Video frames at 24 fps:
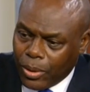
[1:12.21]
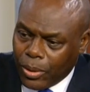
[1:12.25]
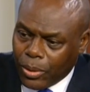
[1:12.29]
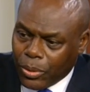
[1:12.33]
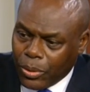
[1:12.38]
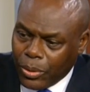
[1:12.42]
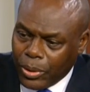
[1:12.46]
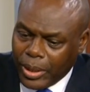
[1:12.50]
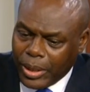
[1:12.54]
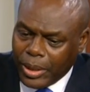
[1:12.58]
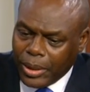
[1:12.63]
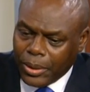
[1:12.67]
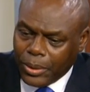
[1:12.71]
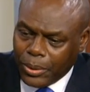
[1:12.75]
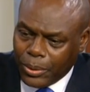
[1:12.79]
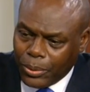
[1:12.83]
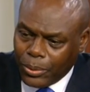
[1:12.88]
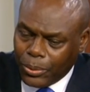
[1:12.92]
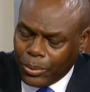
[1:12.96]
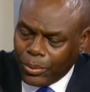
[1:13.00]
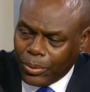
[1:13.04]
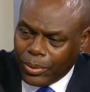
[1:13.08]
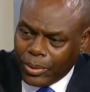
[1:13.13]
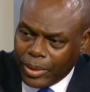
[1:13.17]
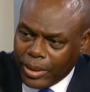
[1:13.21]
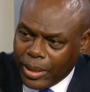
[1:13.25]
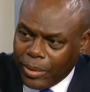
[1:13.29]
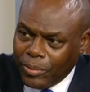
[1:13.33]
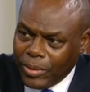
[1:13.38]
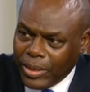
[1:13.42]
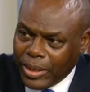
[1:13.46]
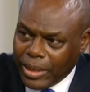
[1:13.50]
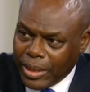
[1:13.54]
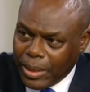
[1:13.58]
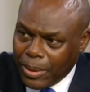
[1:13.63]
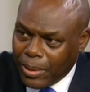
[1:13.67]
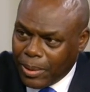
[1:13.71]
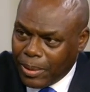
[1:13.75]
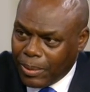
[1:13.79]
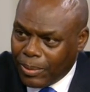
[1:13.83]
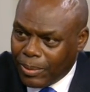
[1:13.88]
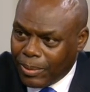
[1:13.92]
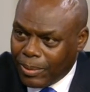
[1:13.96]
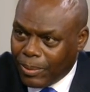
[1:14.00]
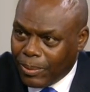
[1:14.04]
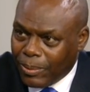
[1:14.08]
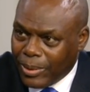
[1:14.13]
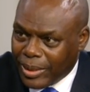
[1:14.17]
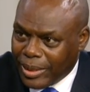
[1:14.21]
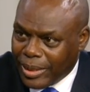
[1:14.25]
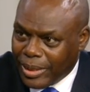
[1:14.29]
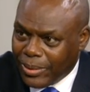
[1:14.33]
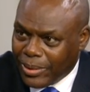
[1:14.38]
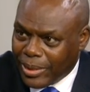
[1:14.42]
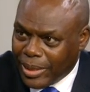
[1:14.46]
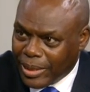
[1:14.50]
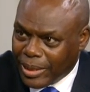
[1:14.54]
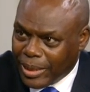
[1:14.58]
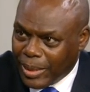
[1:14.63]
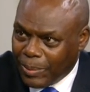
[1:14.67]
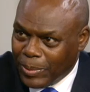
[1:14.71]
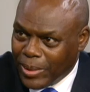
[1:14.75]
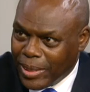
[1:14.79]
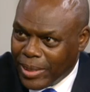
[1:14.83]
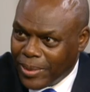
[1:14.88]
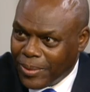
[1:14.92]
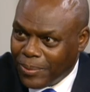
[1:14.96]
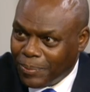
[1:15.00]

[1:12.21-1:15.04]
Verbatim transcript: Okure, you definitely wanted to say something.